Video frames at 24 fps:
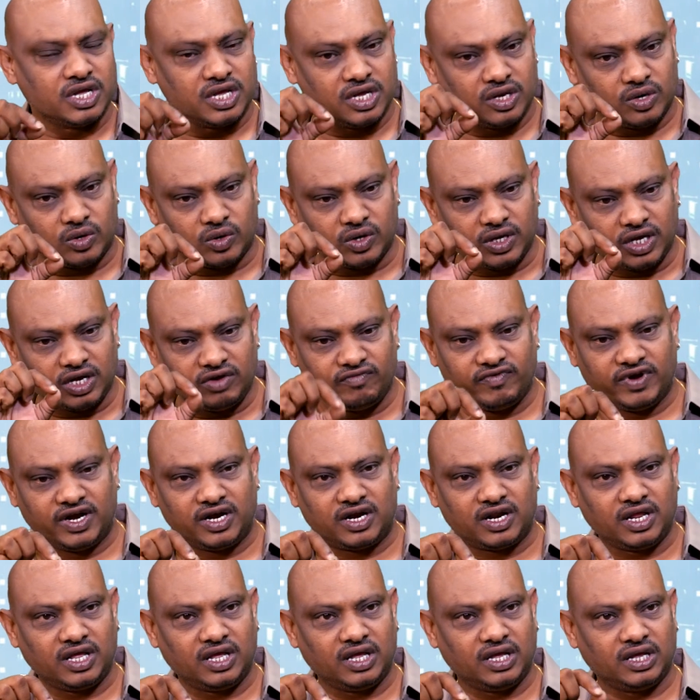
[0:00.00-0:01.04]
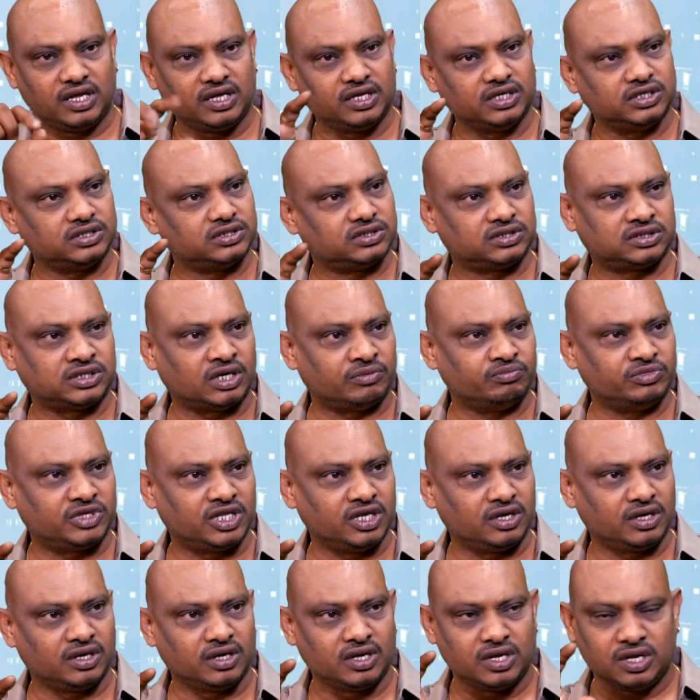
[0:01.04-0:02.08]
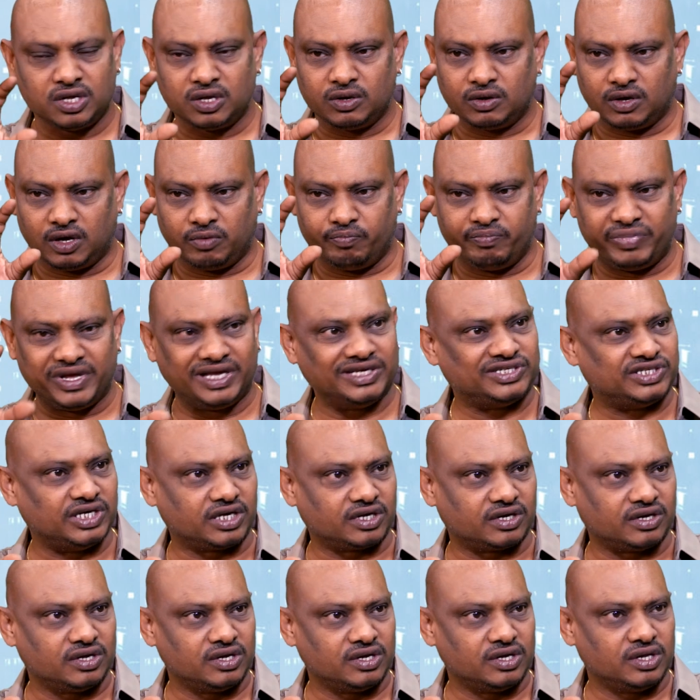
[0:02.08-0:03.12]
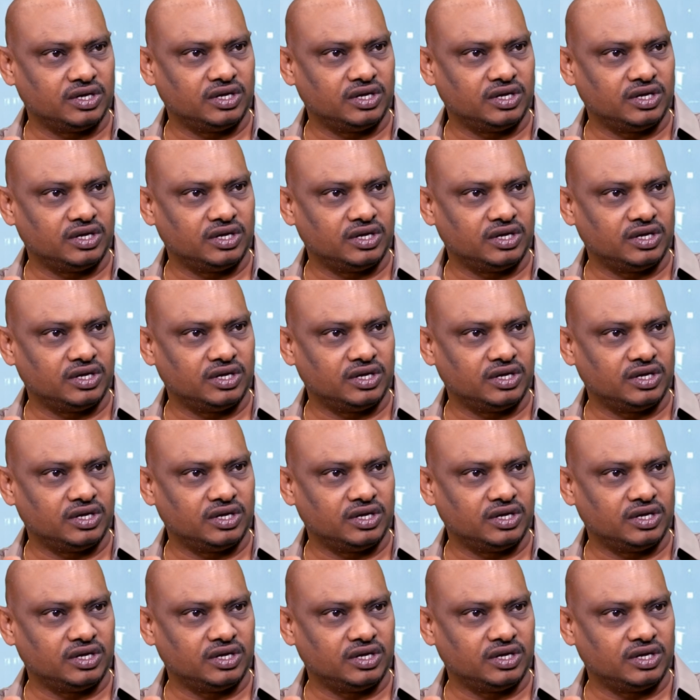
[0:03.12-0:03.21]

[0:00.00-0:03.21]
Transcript: inventory is something basic.